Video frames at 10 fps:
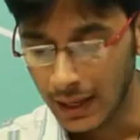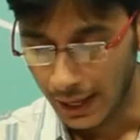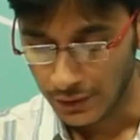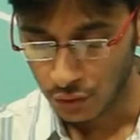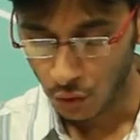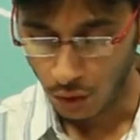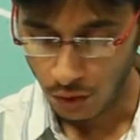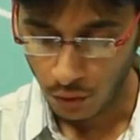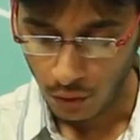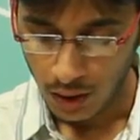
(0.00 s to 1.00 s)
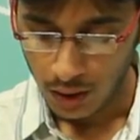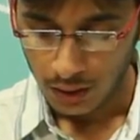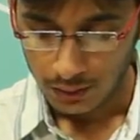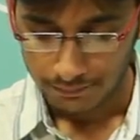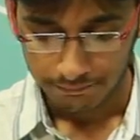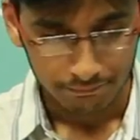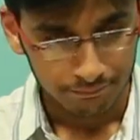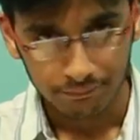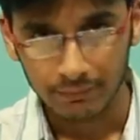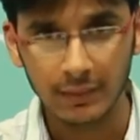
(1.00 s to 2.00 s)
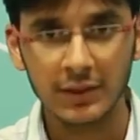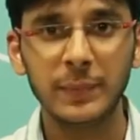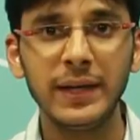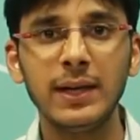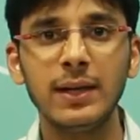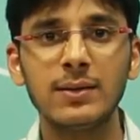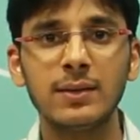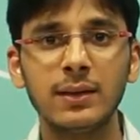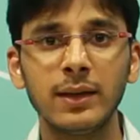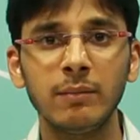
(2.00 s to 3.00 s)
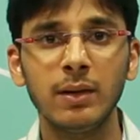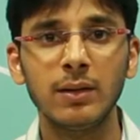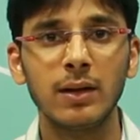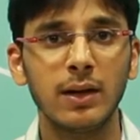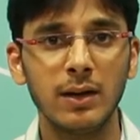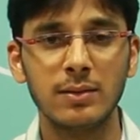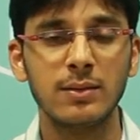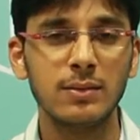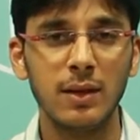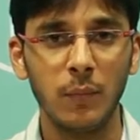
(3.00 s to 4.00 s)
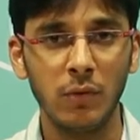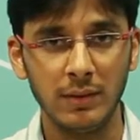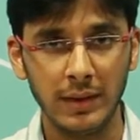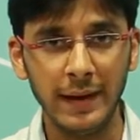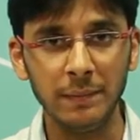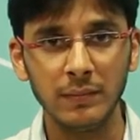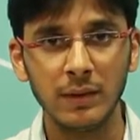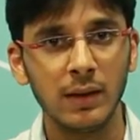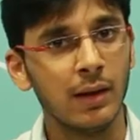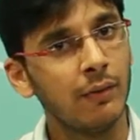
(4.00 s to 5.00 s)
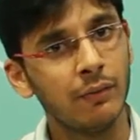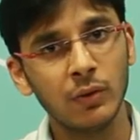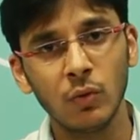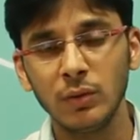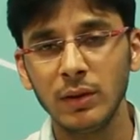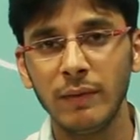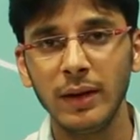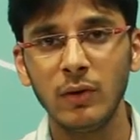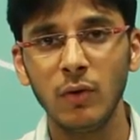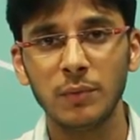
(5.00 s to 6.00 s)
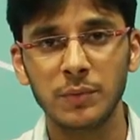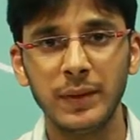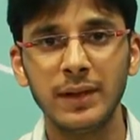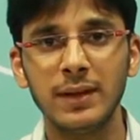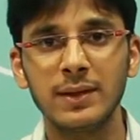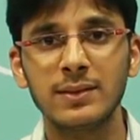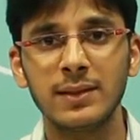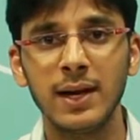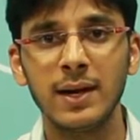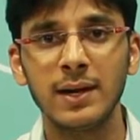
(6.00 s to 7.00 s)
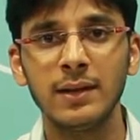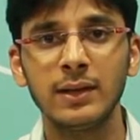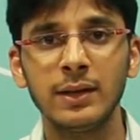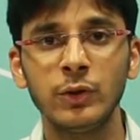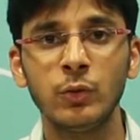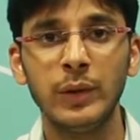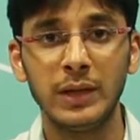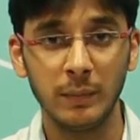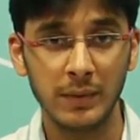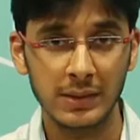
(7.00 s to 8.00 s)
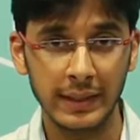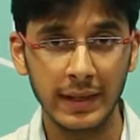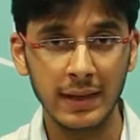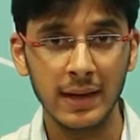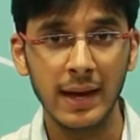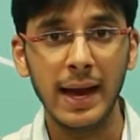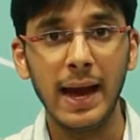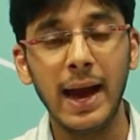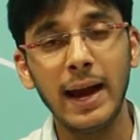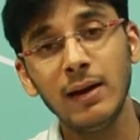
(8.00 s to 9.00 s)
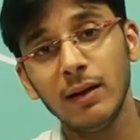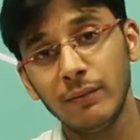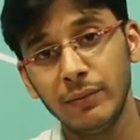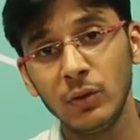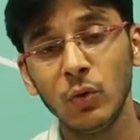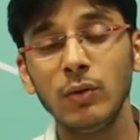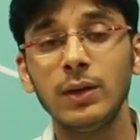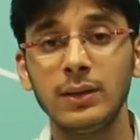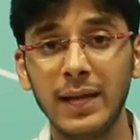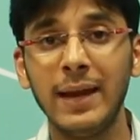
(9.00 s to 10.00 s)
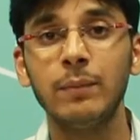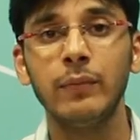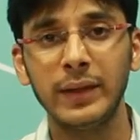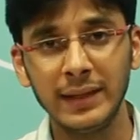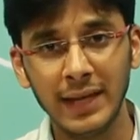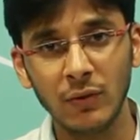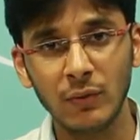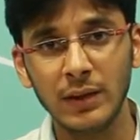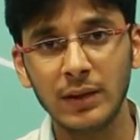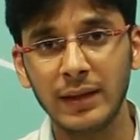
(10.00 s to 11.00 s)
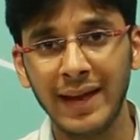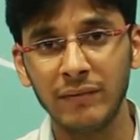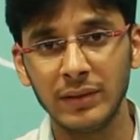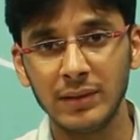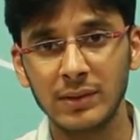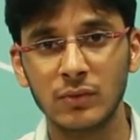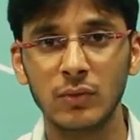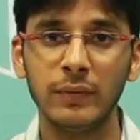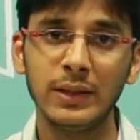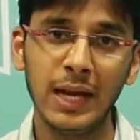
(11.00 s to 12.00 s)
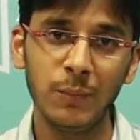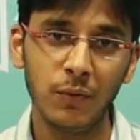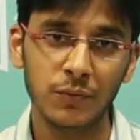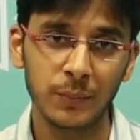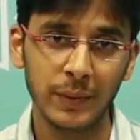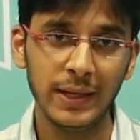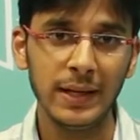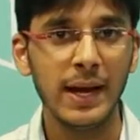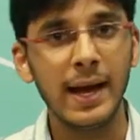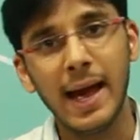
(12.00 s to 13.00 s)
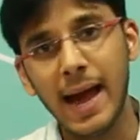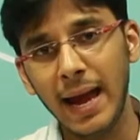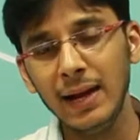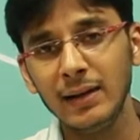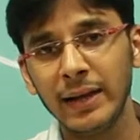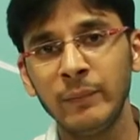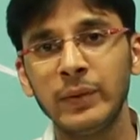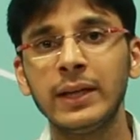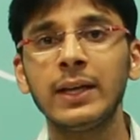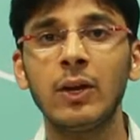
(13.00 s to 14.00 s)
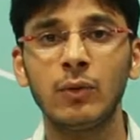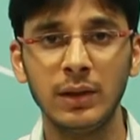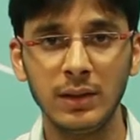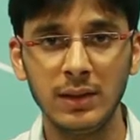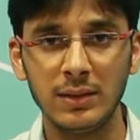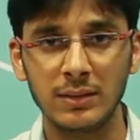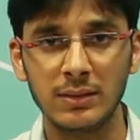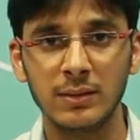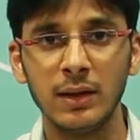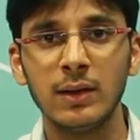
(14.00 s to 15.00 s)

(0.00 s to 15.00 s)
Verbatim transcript: As you all know speed is nothing but distance upon time. We know the value of speed that is 332 meter per second and we know the time we can calculate the time with this. So with the help of speed and time we can calculate the distance.